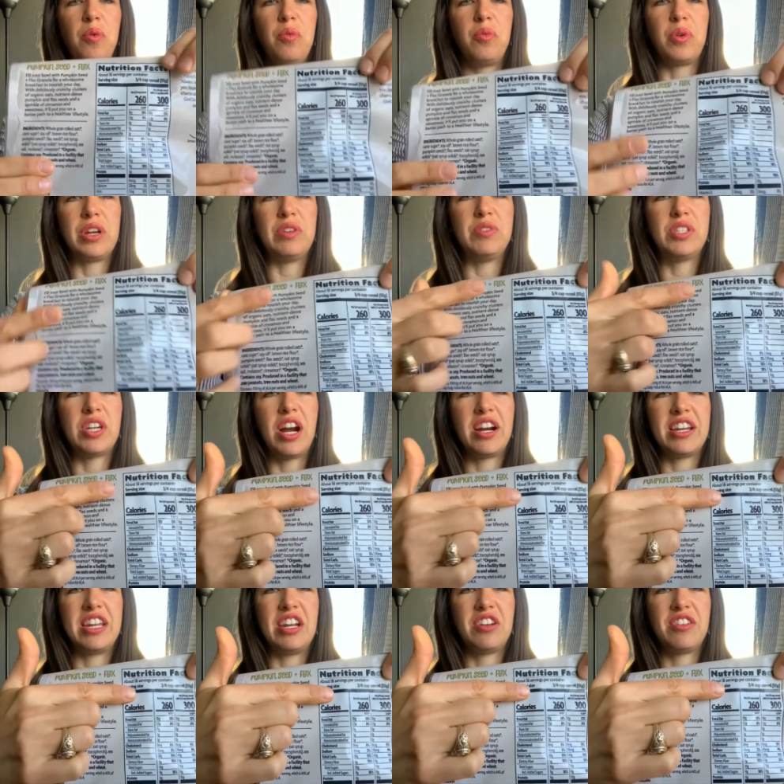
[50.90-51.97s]
where you start
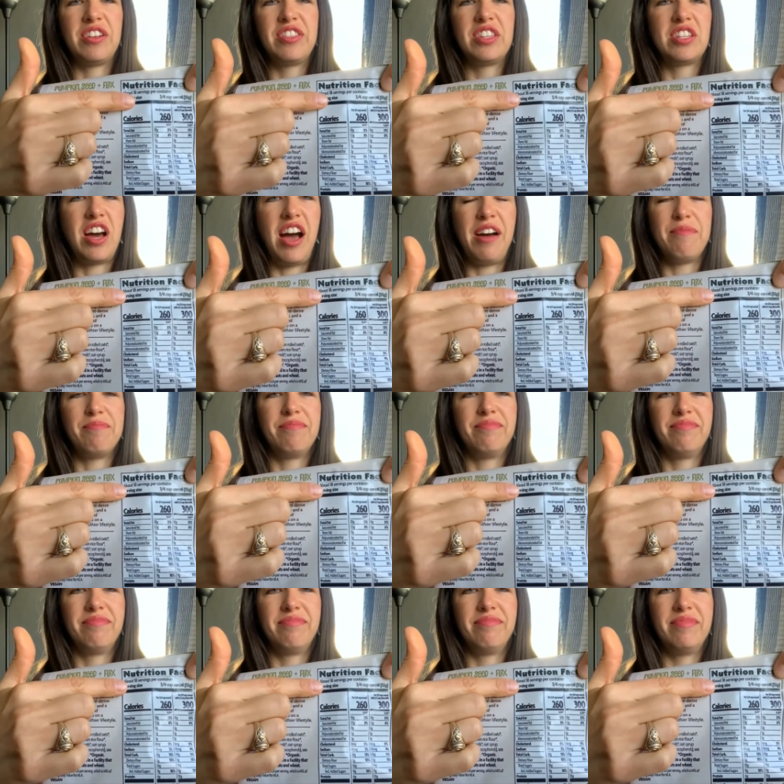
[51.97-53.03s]
here at the top
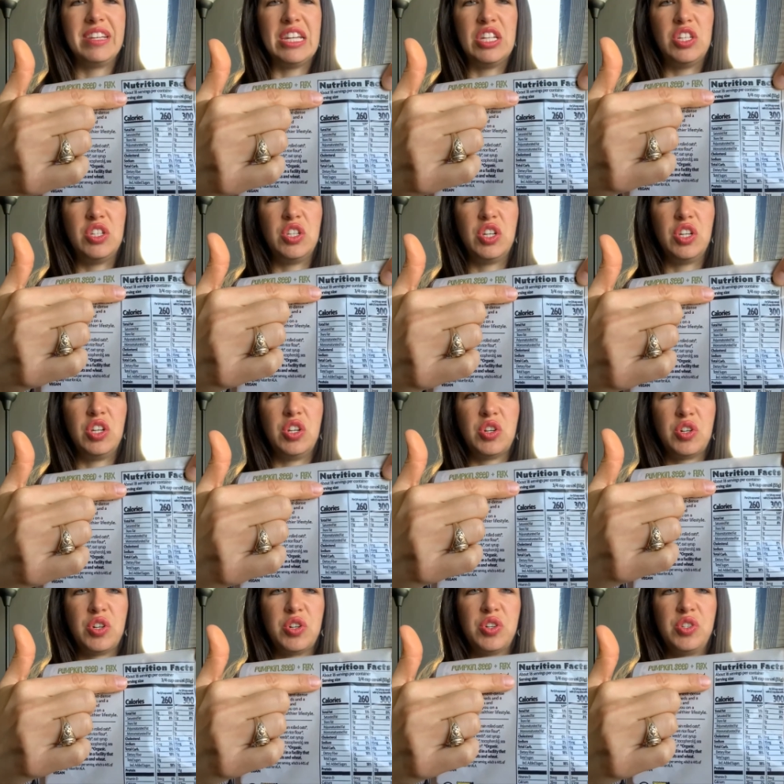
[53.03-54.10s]
is
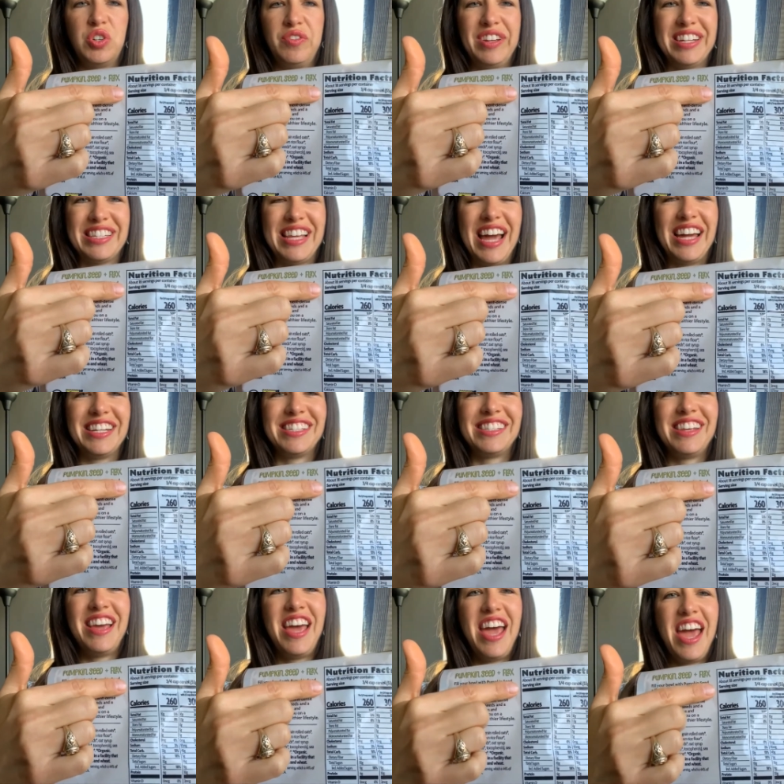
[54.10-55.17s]
your serving size.
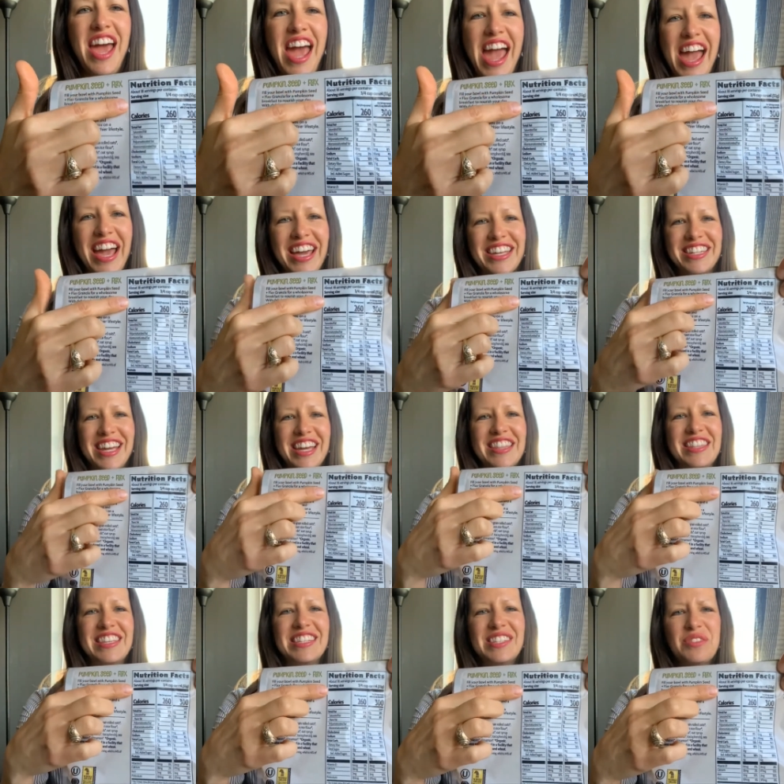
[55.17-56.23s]
And
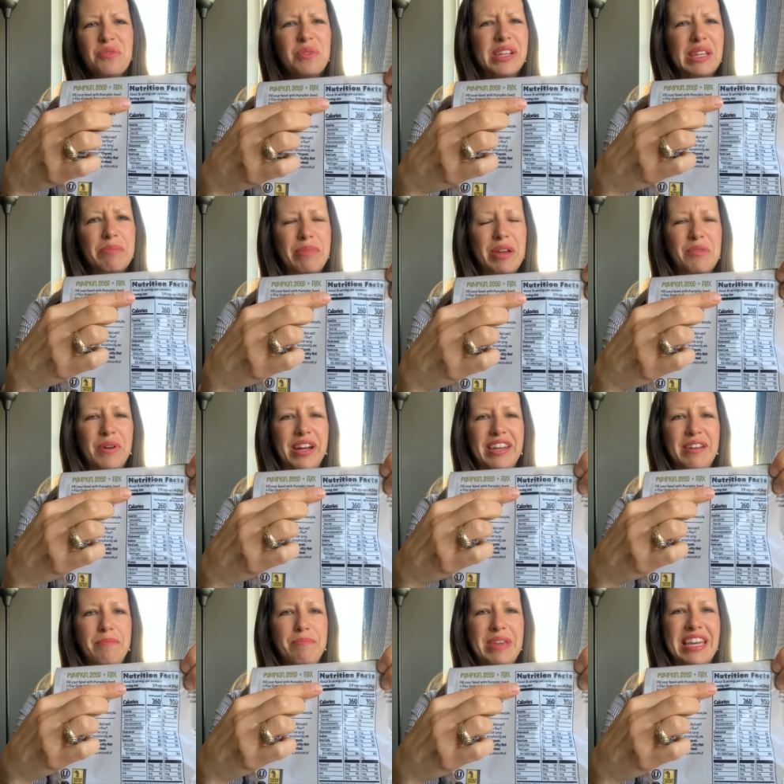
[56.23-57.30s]
this is a really big
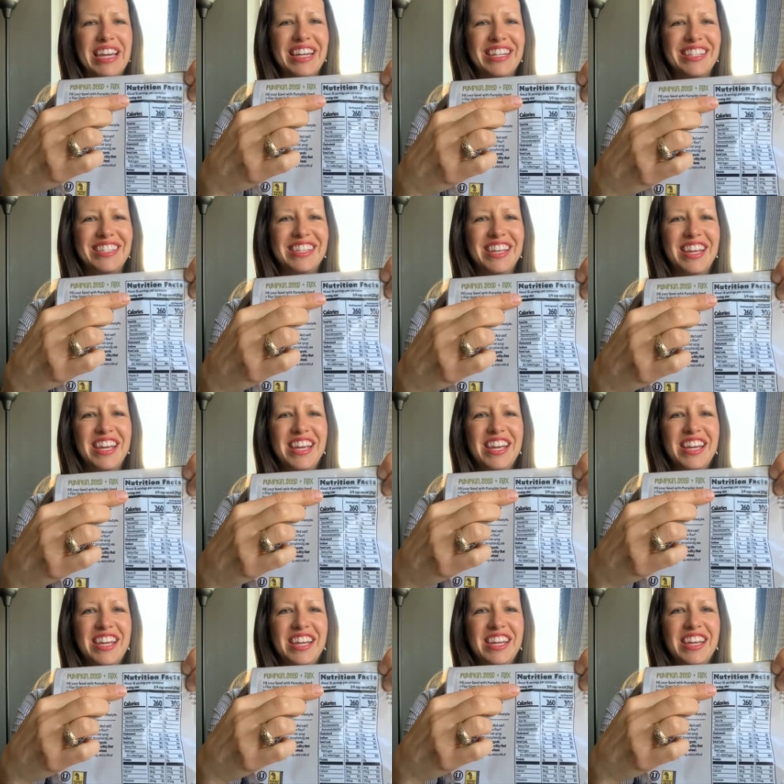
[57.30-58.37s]
one because
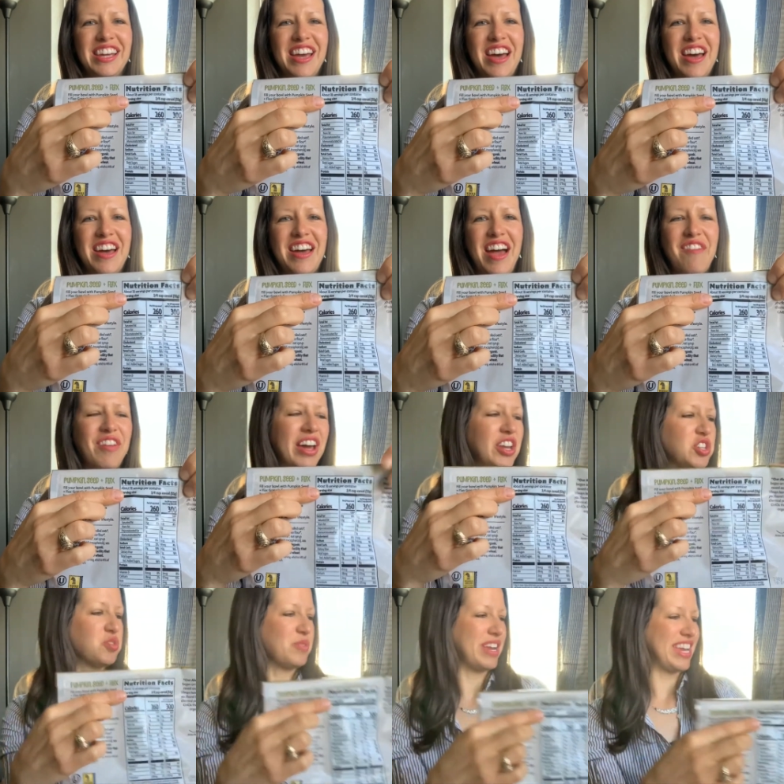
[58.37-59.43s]
uh, I've got a
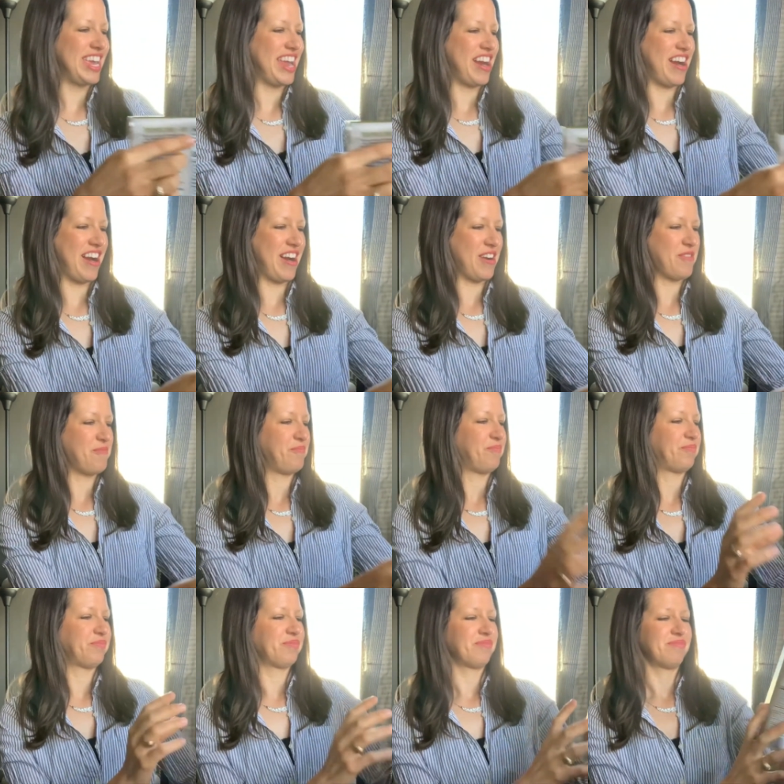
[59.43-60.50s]
drink here
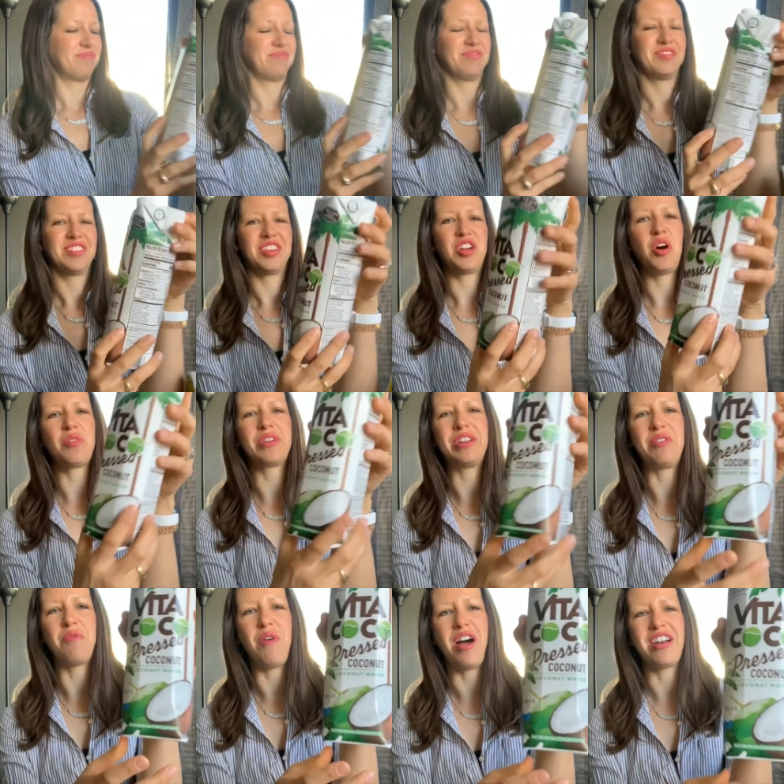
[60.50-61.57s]

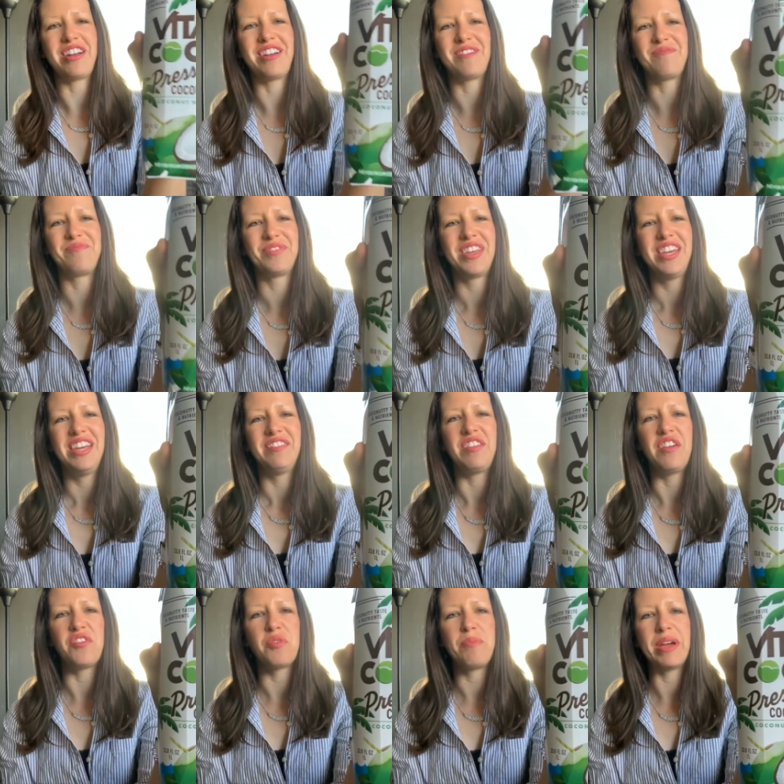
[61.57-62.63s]
coconut water. If you
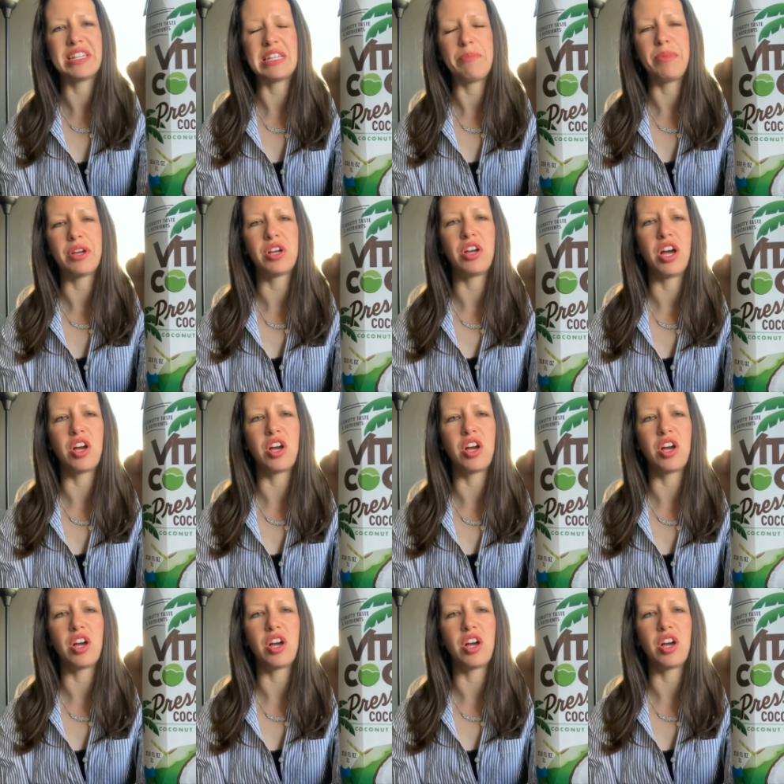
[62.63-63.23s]
ever picked up a, a